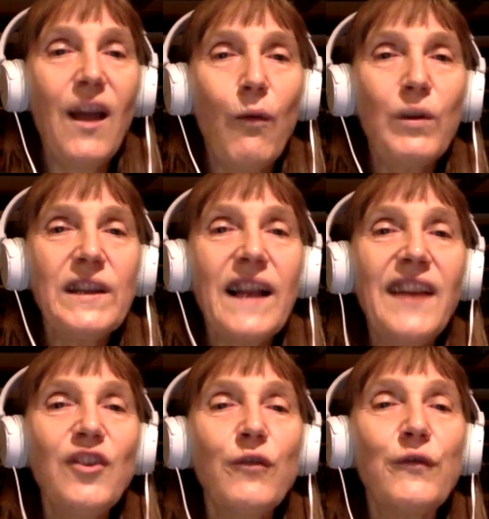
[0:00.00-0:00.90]
What
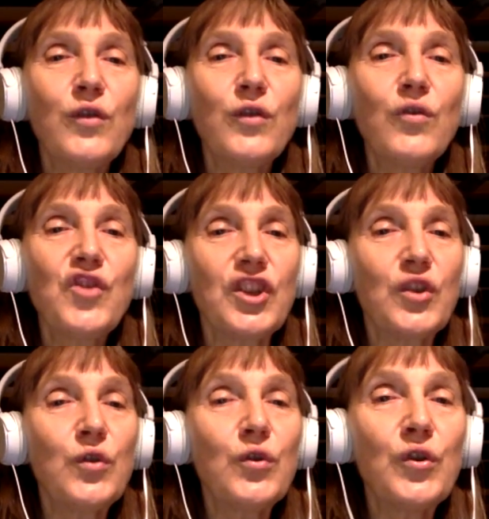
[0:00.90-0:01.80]
kind of future
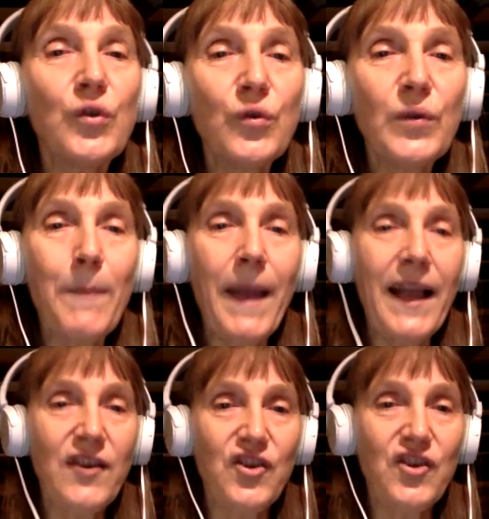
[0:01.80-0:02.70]
do you
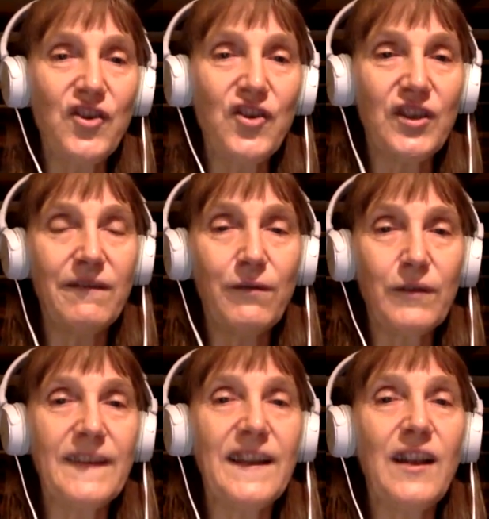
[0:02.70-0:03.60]
imagine for
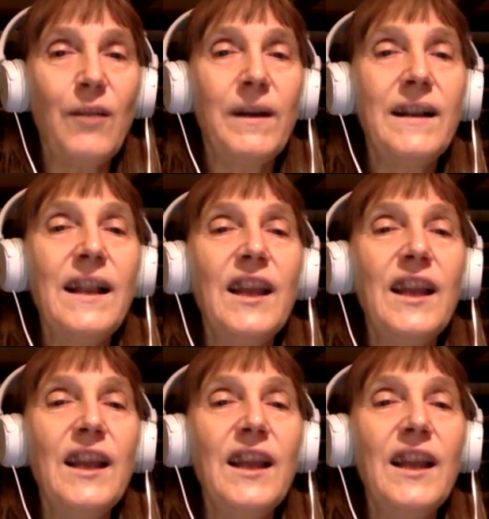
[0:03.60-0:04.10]
Zelma?